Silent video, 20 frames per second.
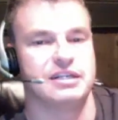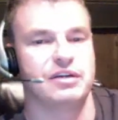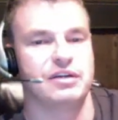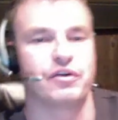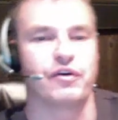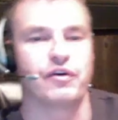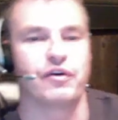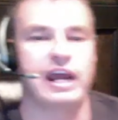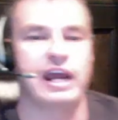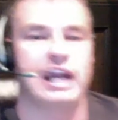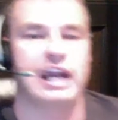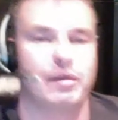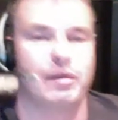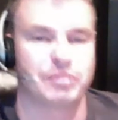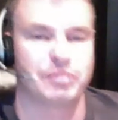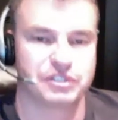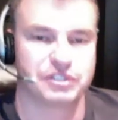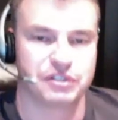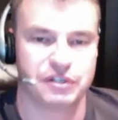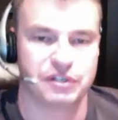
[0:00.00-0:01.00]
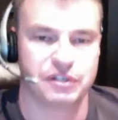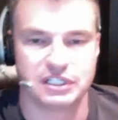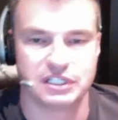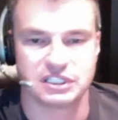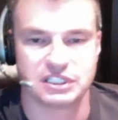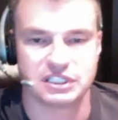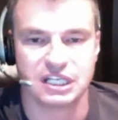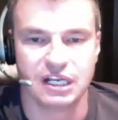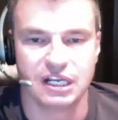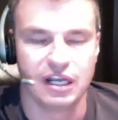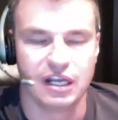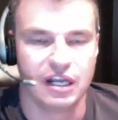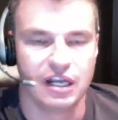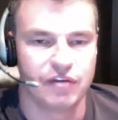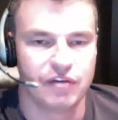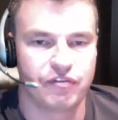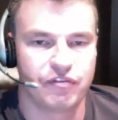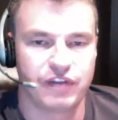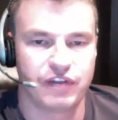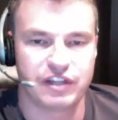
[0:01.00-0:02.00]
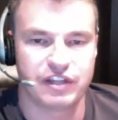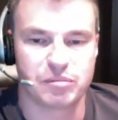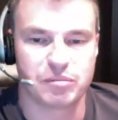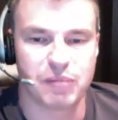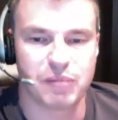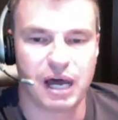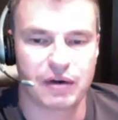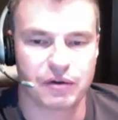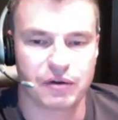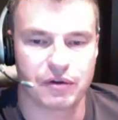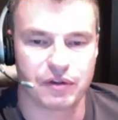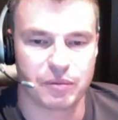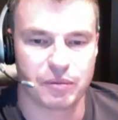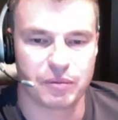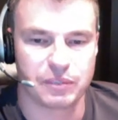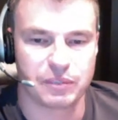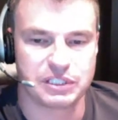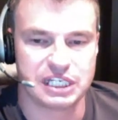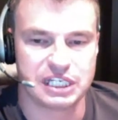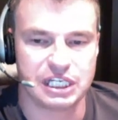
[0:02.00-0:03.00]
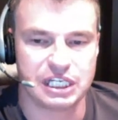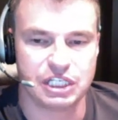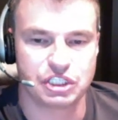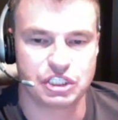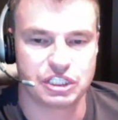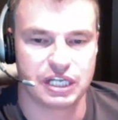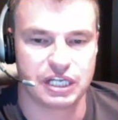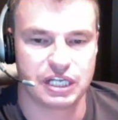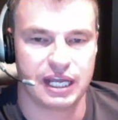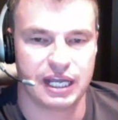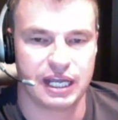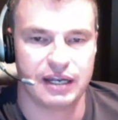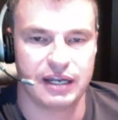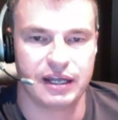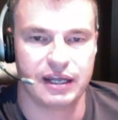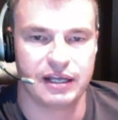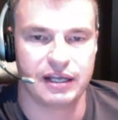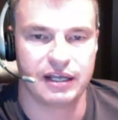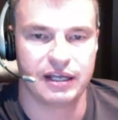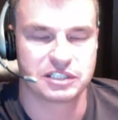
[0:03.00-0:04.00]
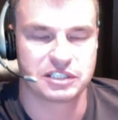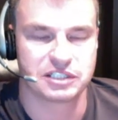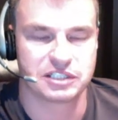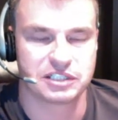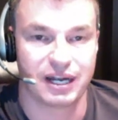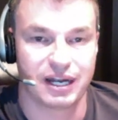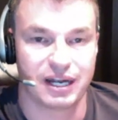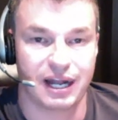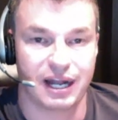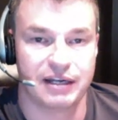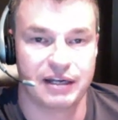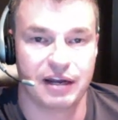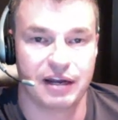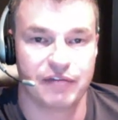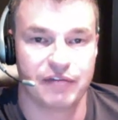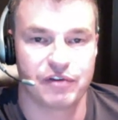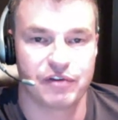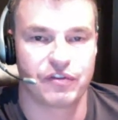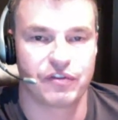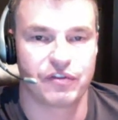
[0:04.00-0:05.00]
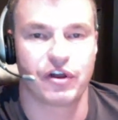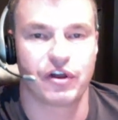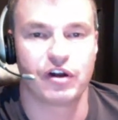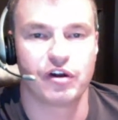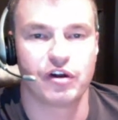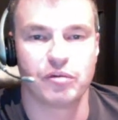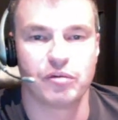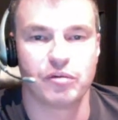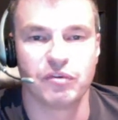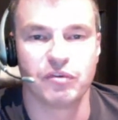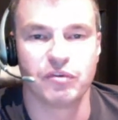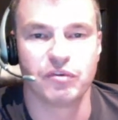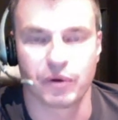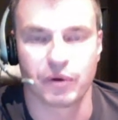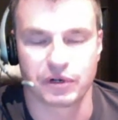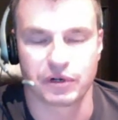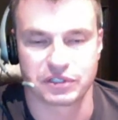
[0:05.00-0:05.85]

Great opportunities fit the model that we teach, and something that I had never even thought of before.